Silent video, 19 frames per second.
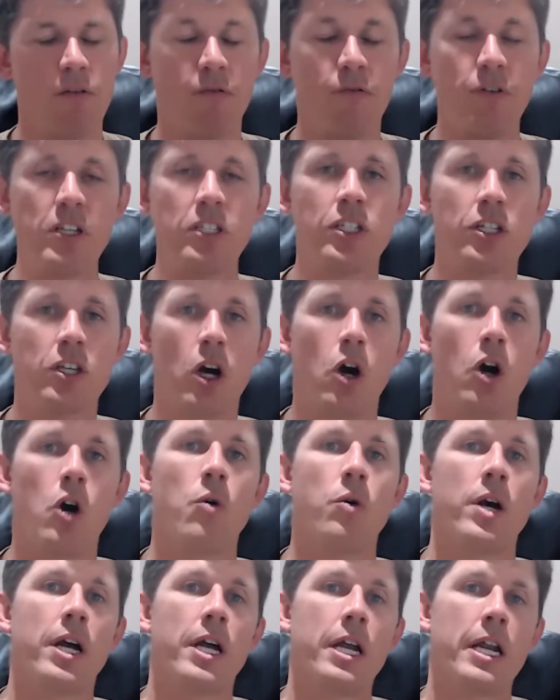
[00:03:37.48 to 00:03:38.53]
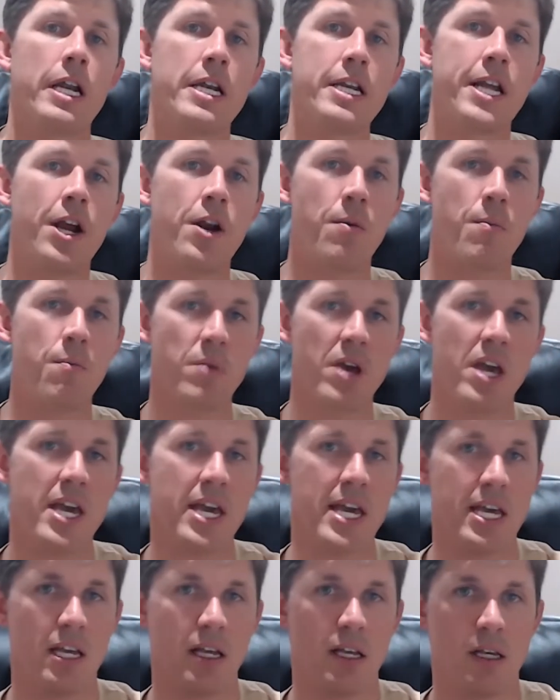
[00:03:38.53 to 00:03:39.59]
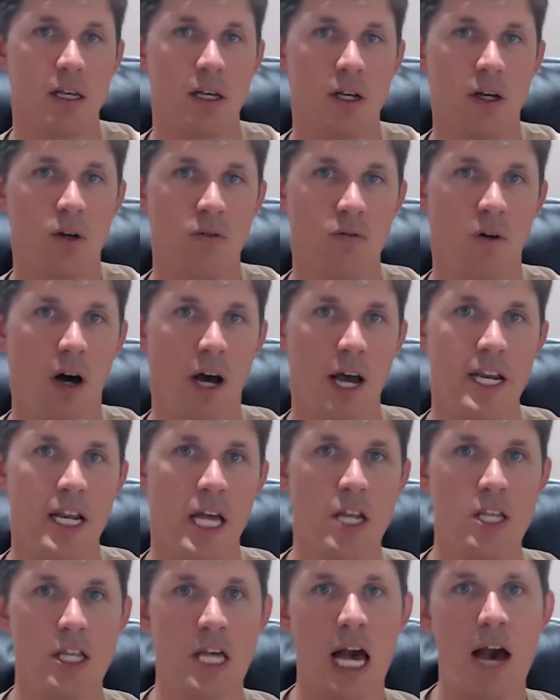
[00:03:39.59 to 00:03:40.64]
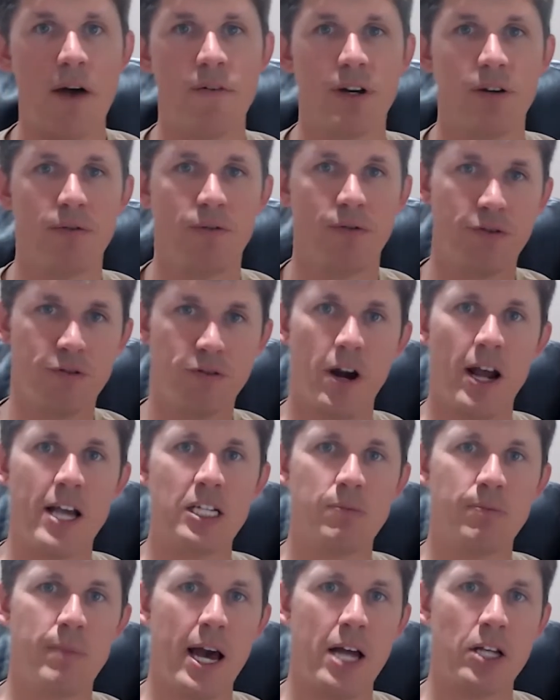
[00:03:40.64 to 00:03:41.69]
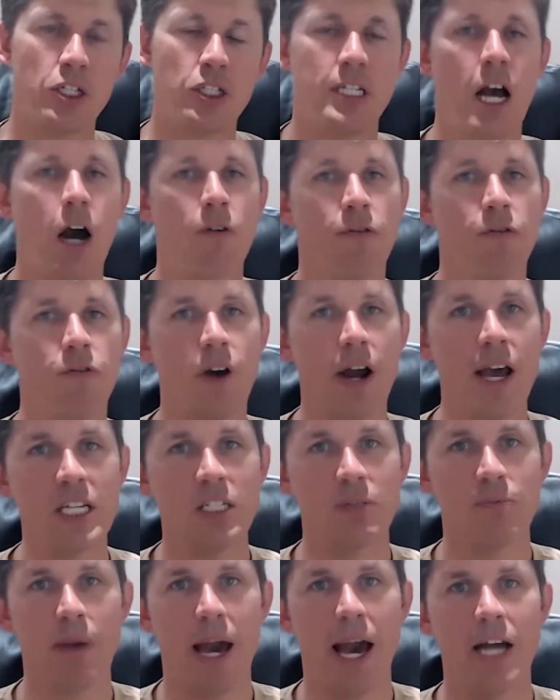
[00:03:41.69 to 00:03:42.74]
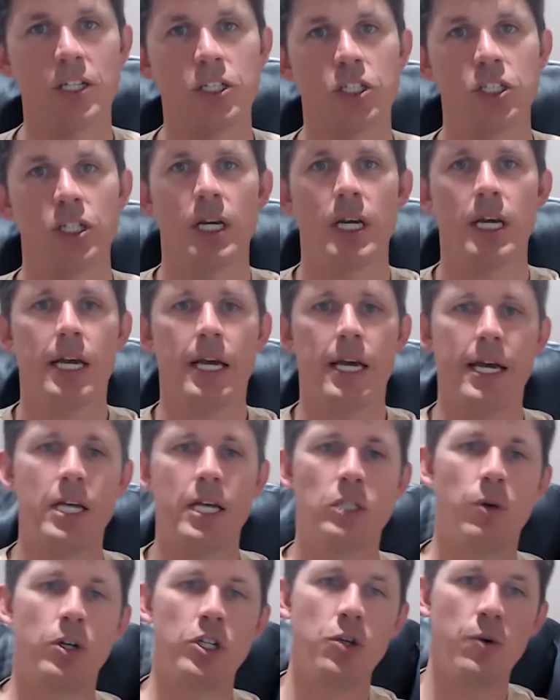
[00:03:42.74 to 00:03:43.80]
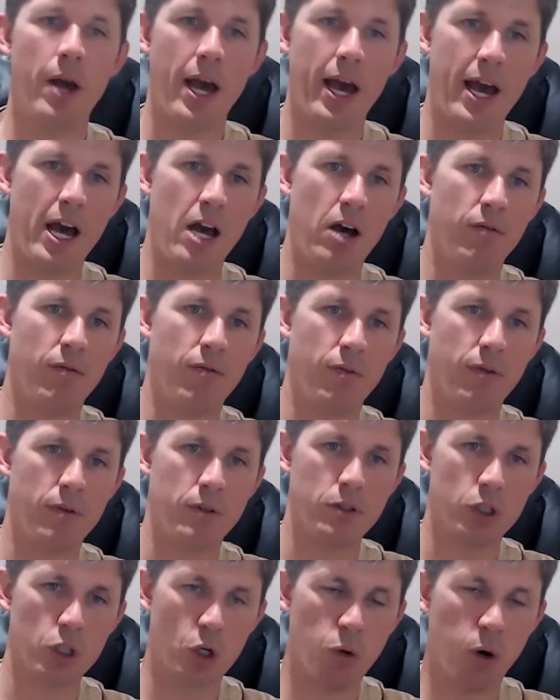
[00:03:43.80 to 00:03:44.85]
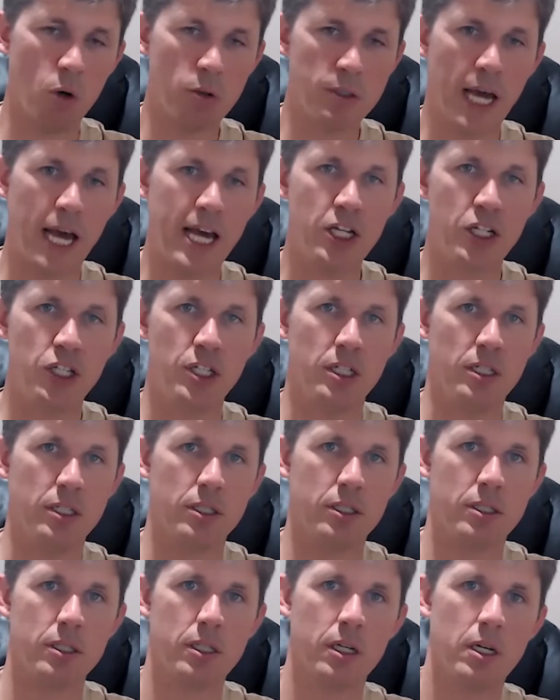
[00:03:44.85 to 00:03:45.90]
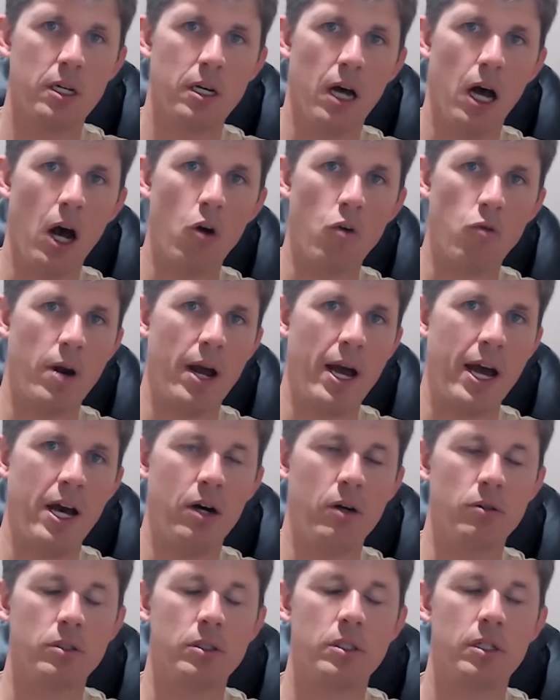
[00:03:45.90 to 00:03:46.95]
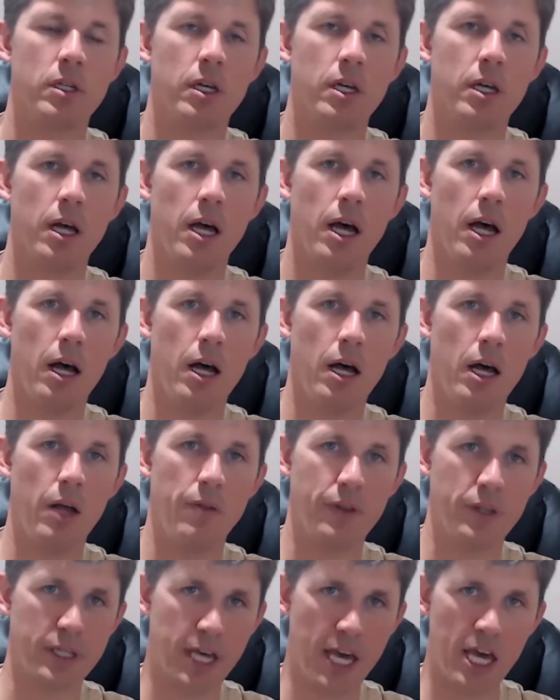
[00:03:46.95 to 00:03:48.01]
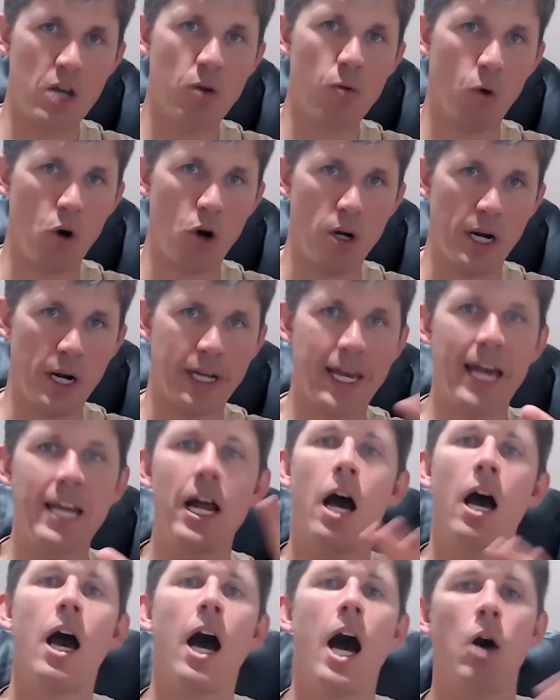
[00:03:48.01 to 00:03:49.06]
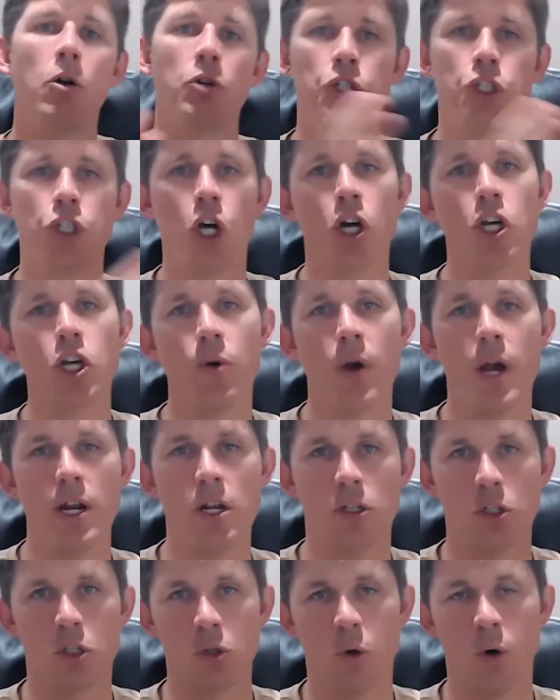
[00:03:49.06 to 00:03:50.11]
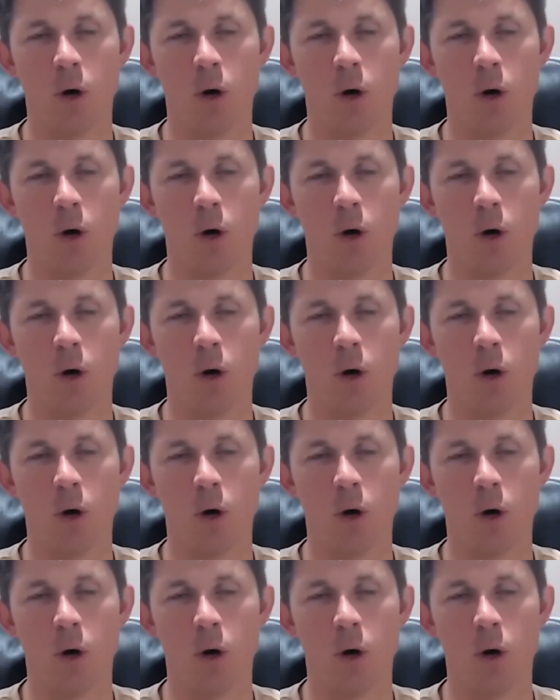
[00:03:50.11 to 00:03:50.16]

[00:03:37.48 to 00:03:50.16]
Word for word: physio near me, right, and you have it in phrase match. Now, phrase match is when you have the quotations around the keyword. Again, I'll show you in the